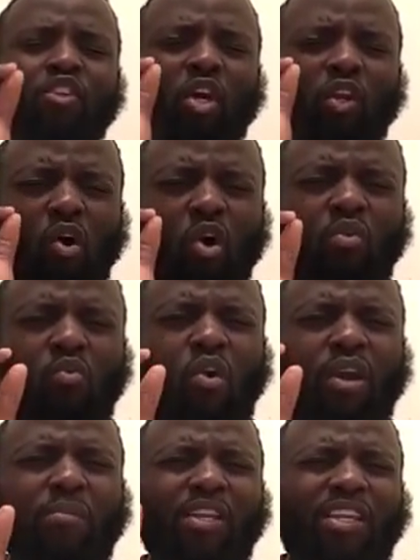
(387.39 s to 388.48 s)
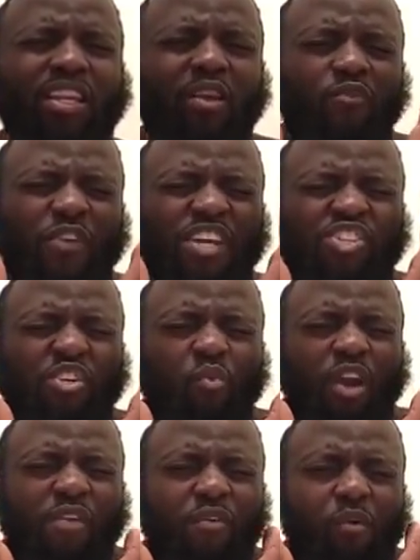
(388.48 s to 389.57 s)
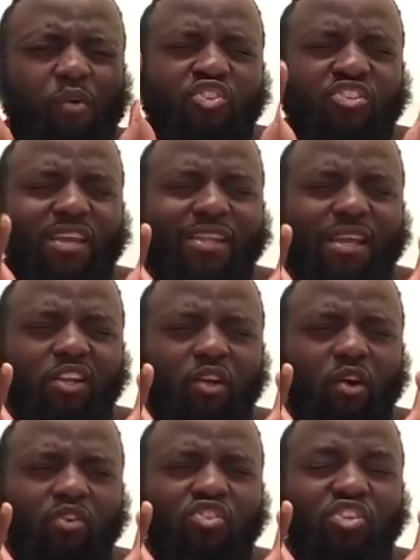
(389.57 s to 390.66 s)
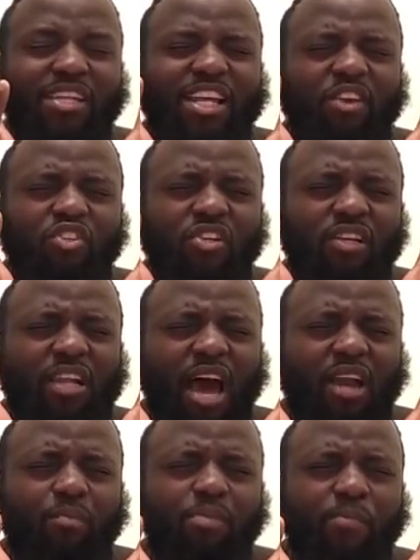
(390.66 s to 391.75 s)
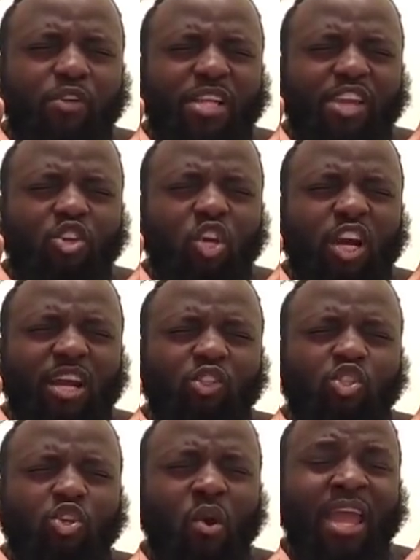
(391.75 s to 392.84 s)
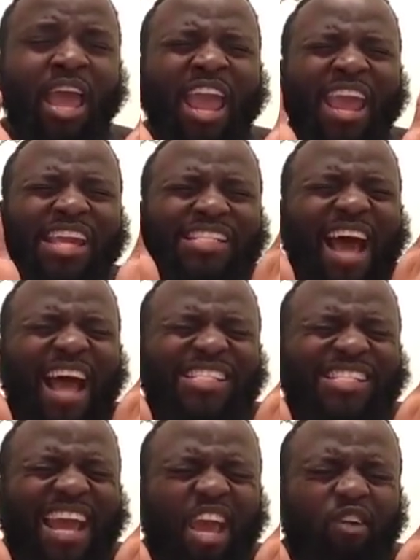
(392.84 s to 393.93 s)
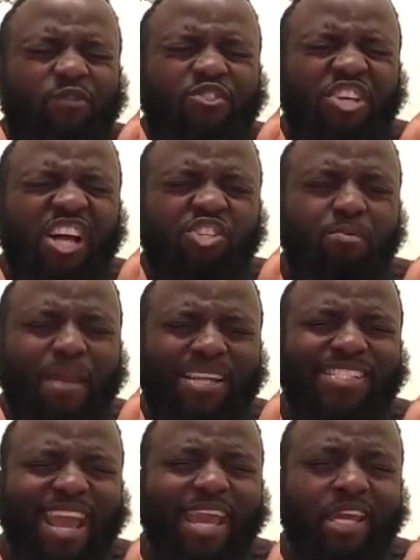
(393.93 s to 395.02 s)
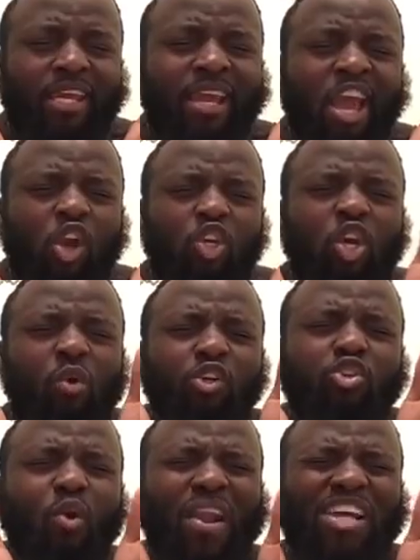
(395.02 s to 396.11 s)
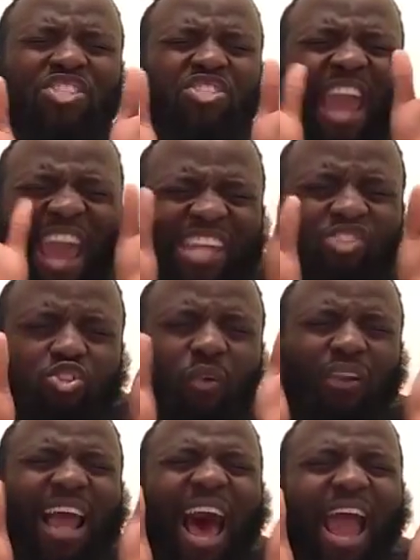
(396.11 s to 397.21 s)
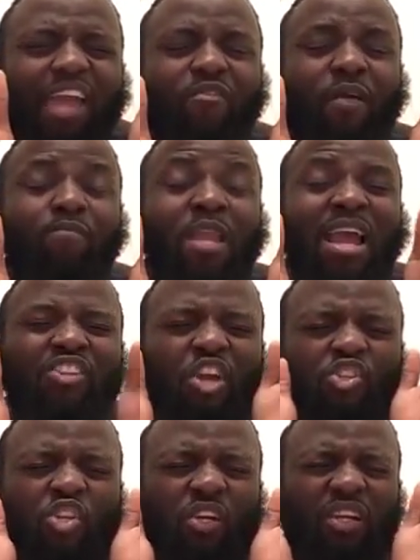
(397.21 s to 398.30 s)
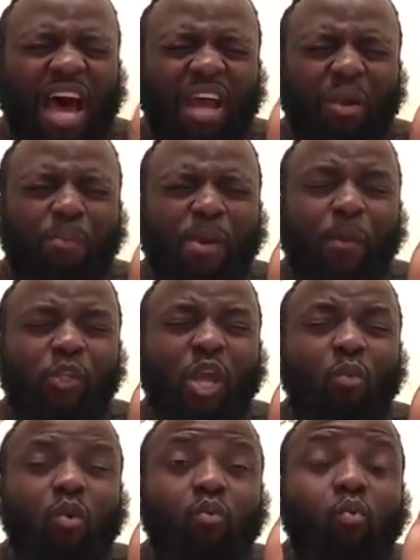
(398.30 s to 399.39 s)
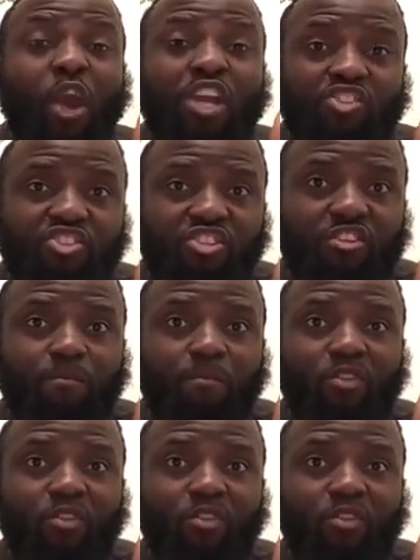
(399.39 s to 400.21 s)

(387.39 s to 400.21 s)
The Lord wanted, the vision whenever I was seeing it, the Lord said, there's a lot of people that you're going to try, in that day of judgment day, you were trying to change your life. There's a lot of people that will wish